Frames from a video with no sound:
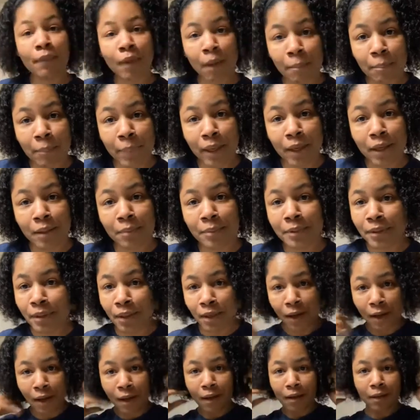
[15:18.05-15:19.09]
Big ups to
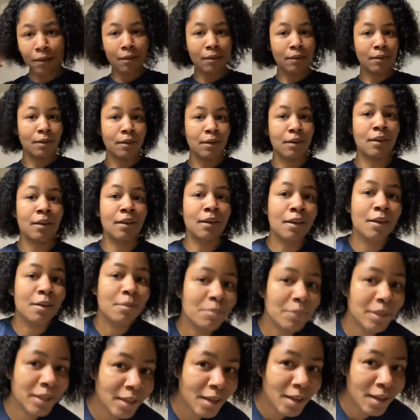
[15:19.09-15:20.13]
y'all.
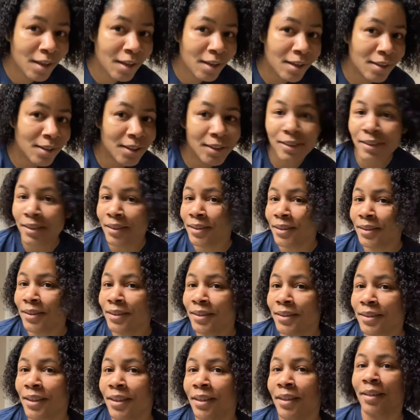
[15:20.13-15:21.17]
But yeah, this
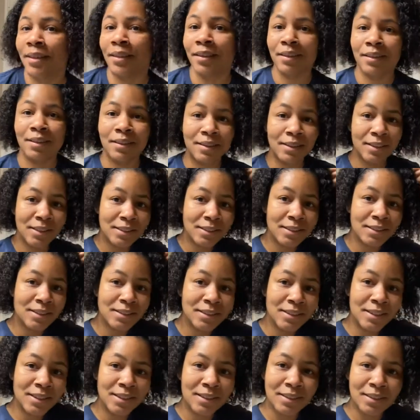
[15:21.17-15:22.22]
is it.